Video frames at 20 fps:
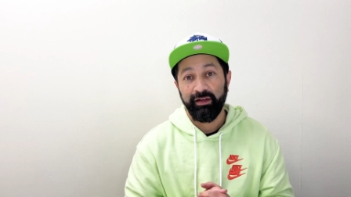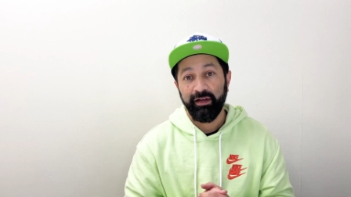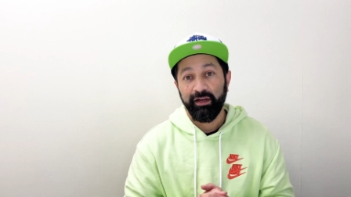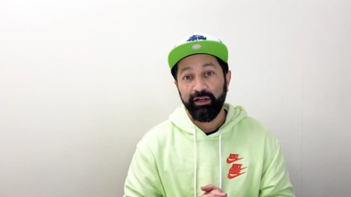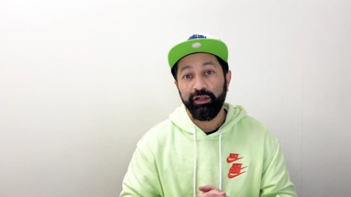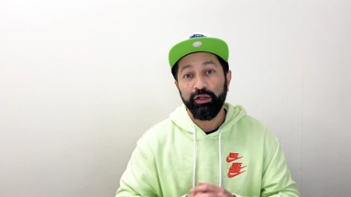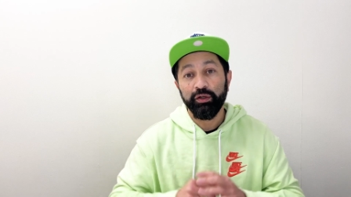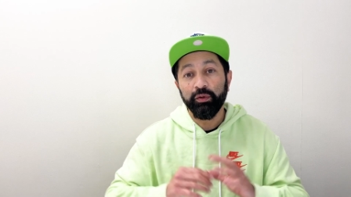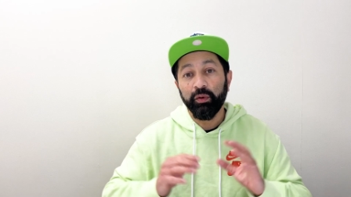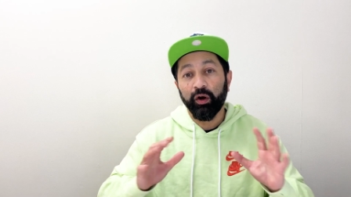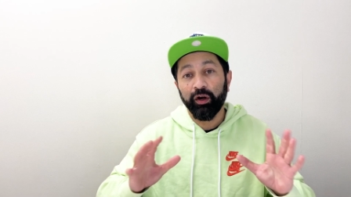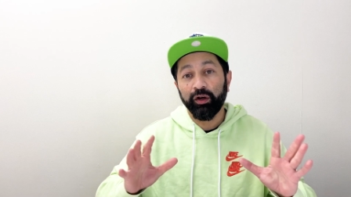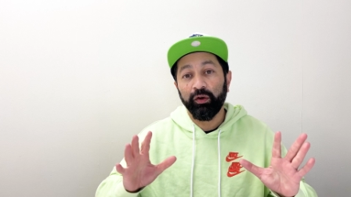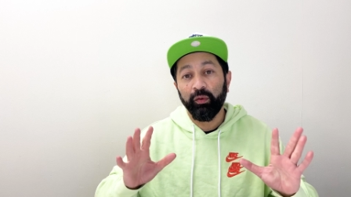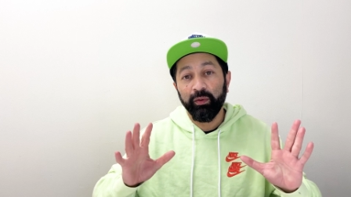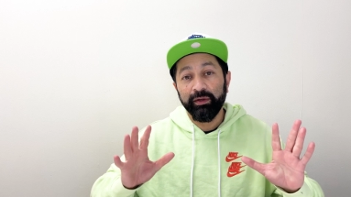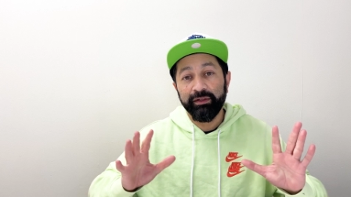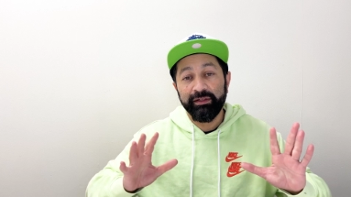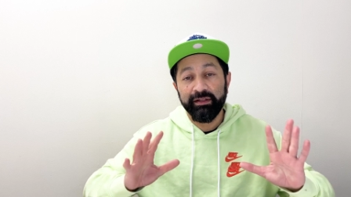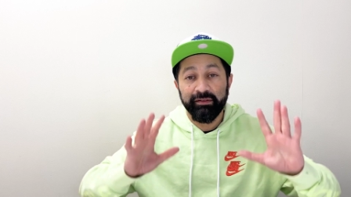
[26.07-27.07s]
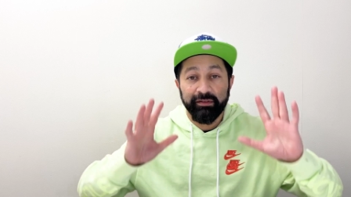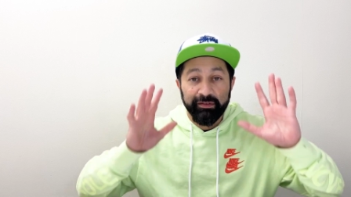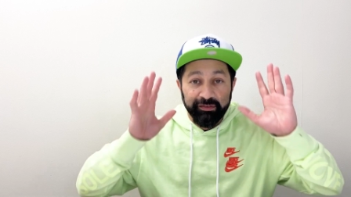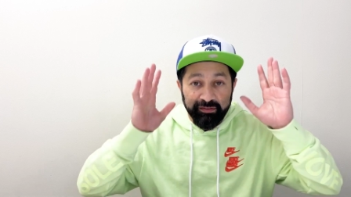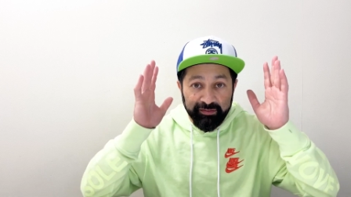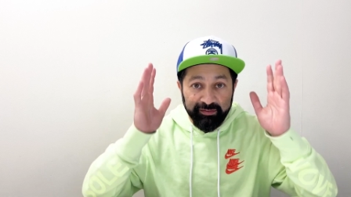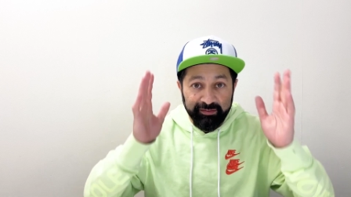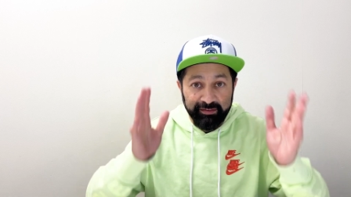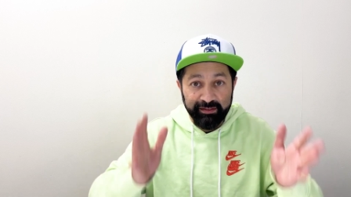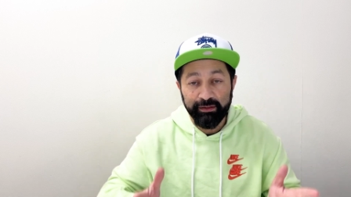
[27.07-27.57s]
You are going to
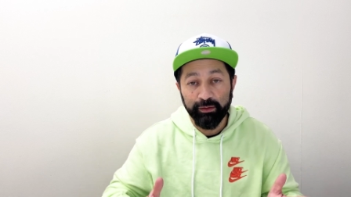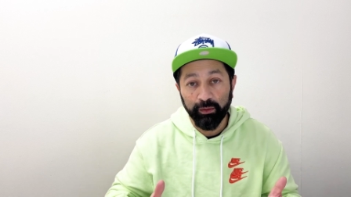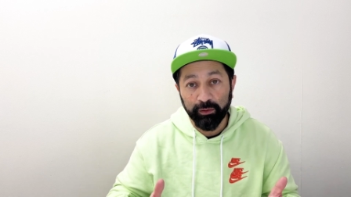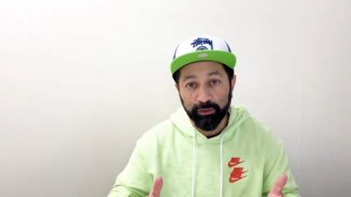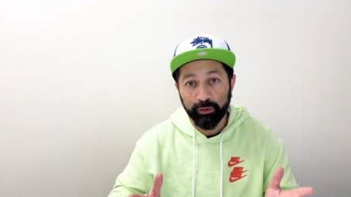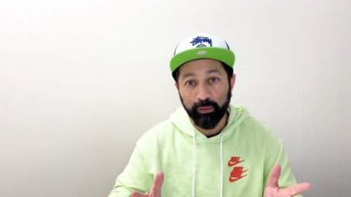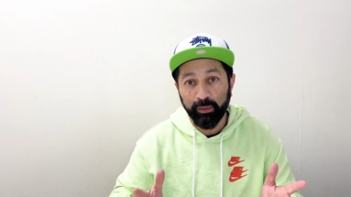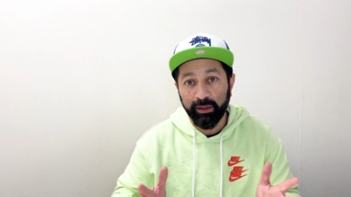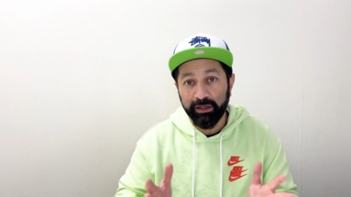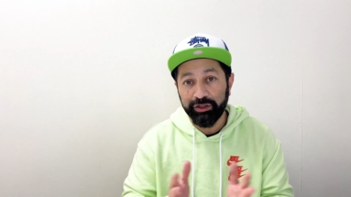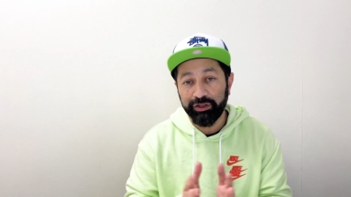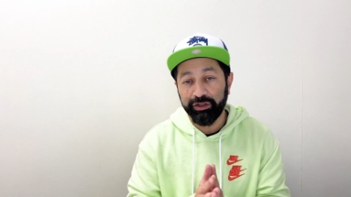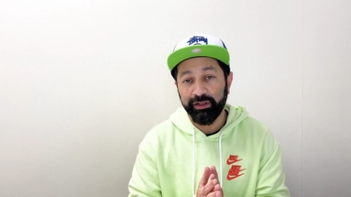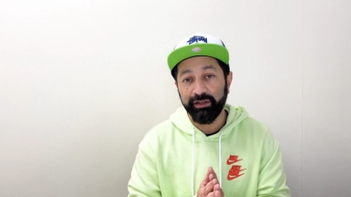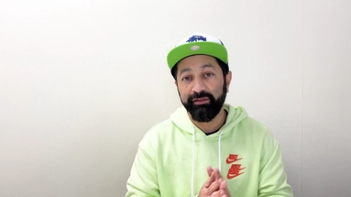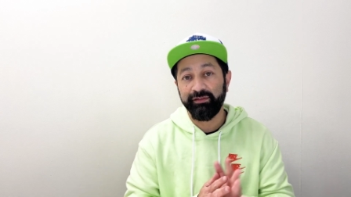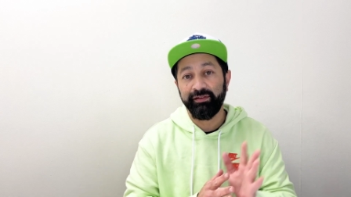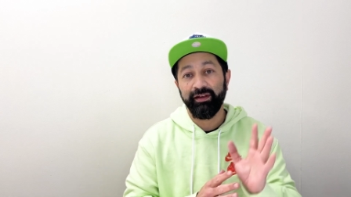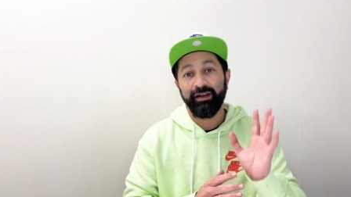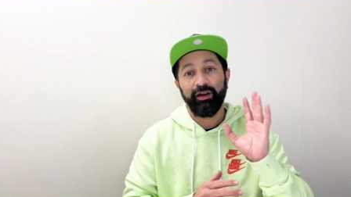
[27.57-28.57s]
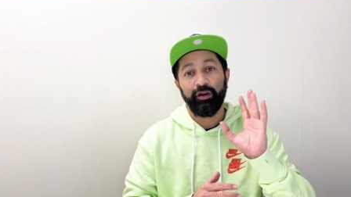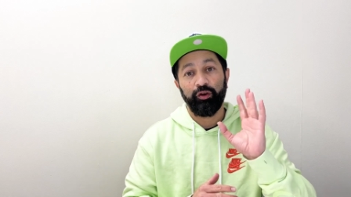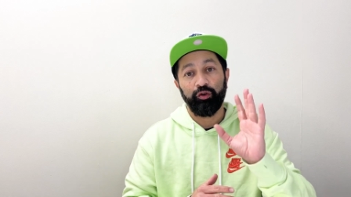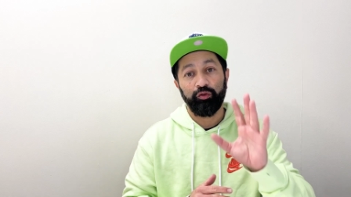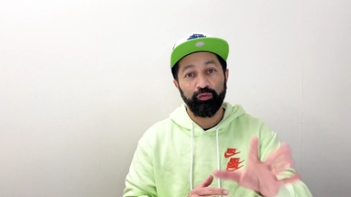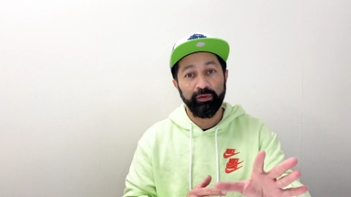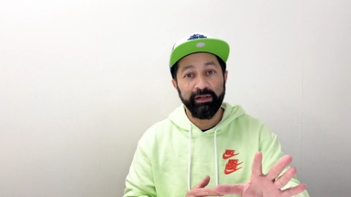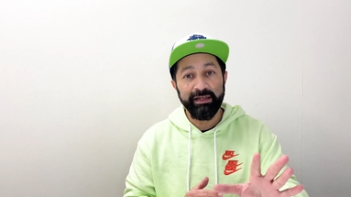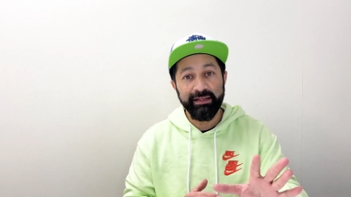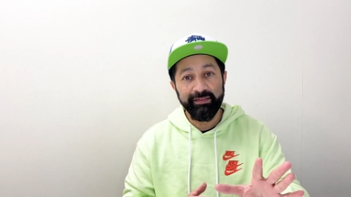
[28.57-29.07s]
see all the questions,
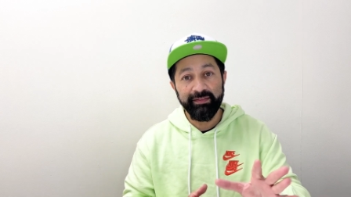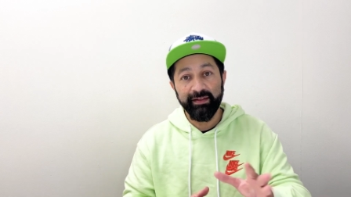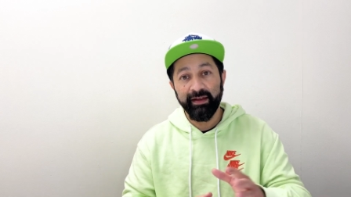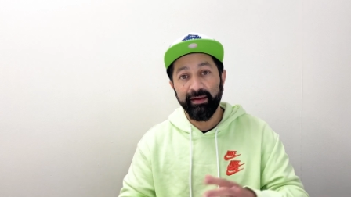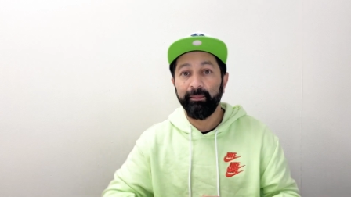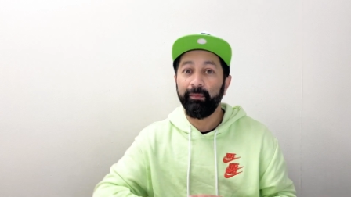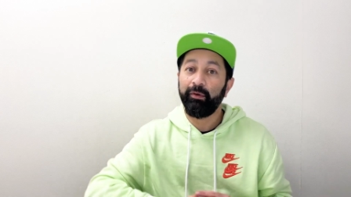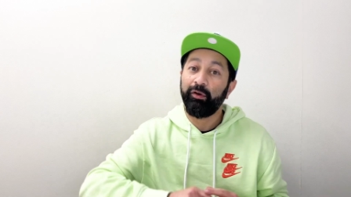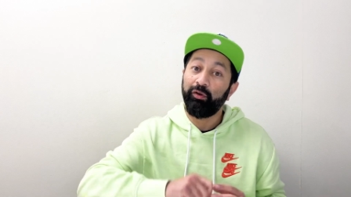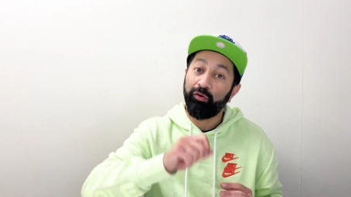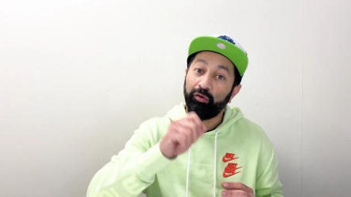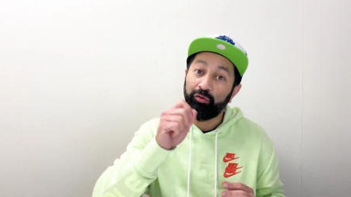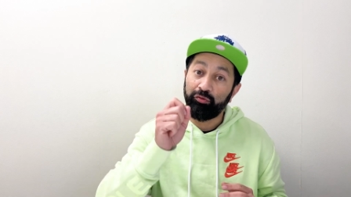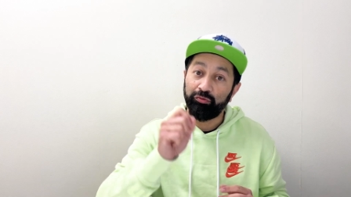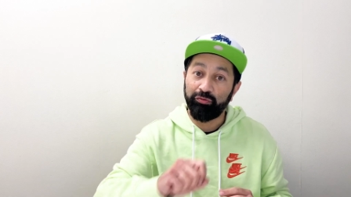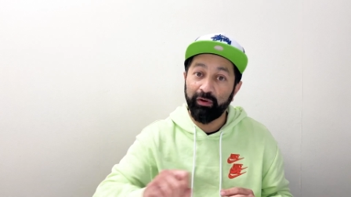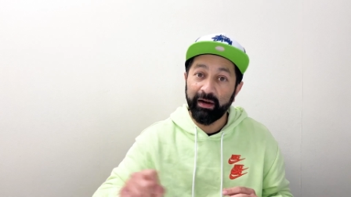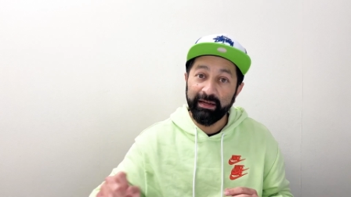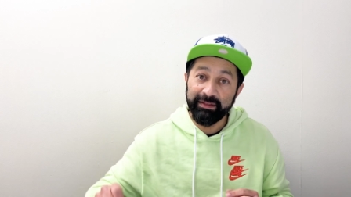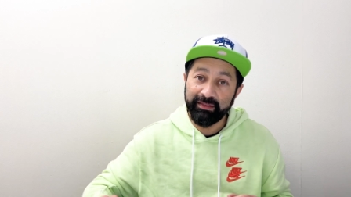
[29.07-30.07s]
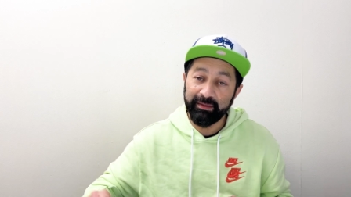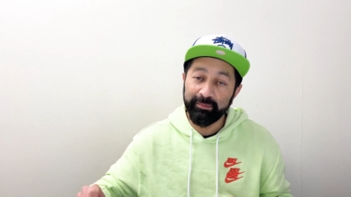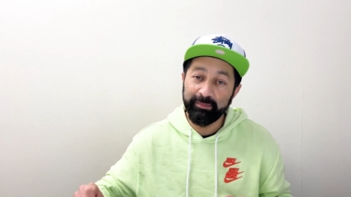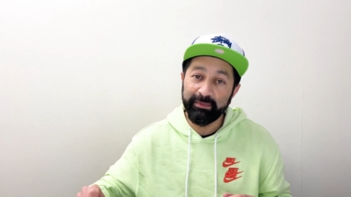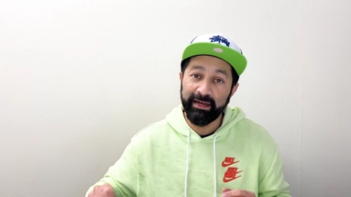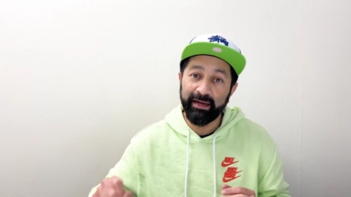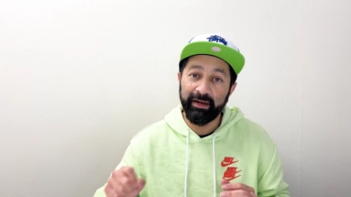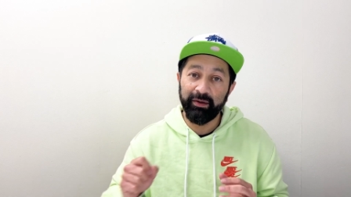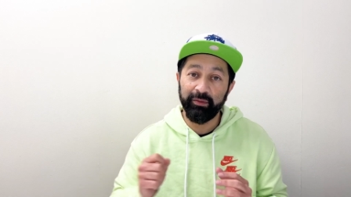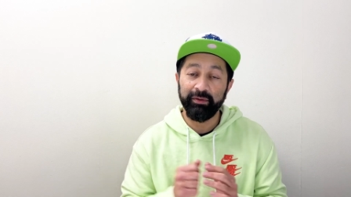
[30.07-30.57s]
read them, write them
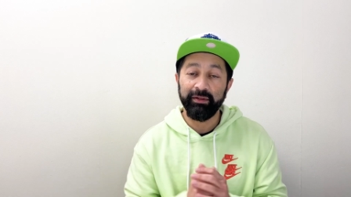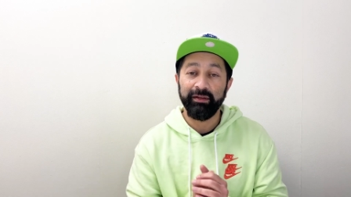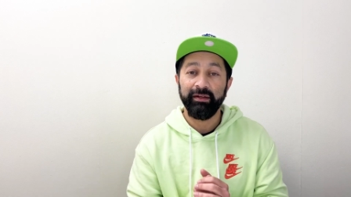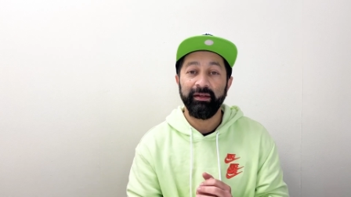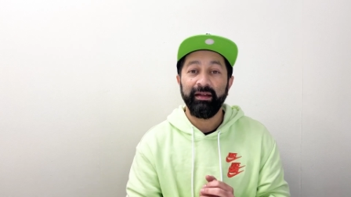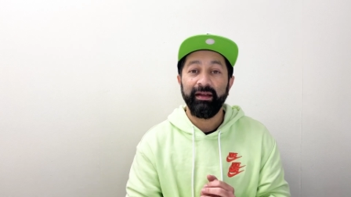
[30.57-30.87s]
down,